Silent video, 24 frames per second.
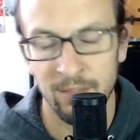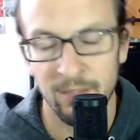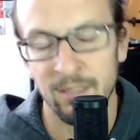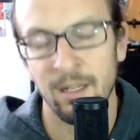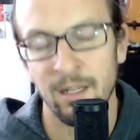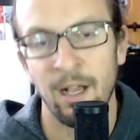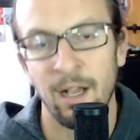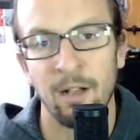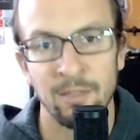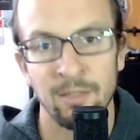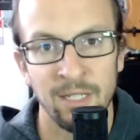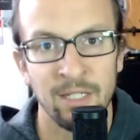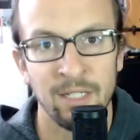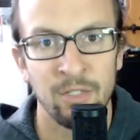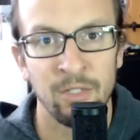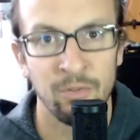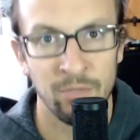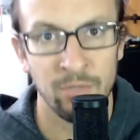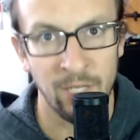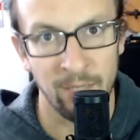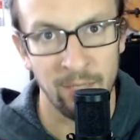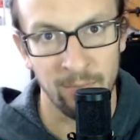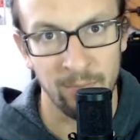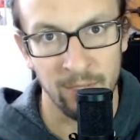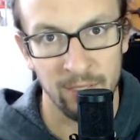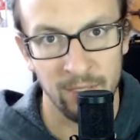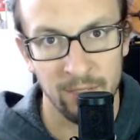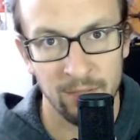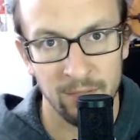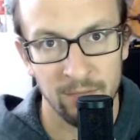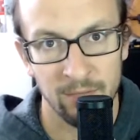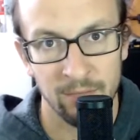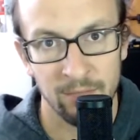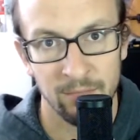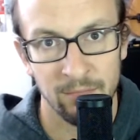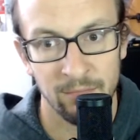I'll take two topics.
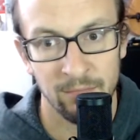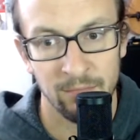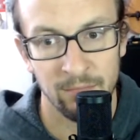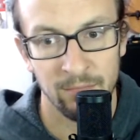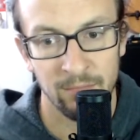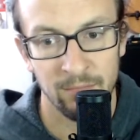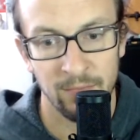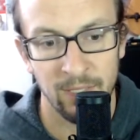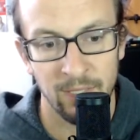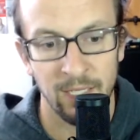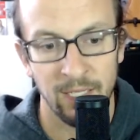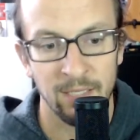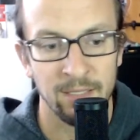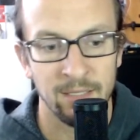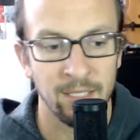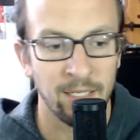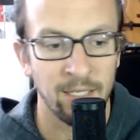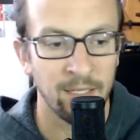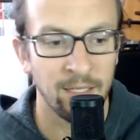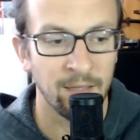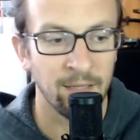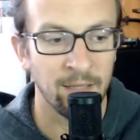I'll take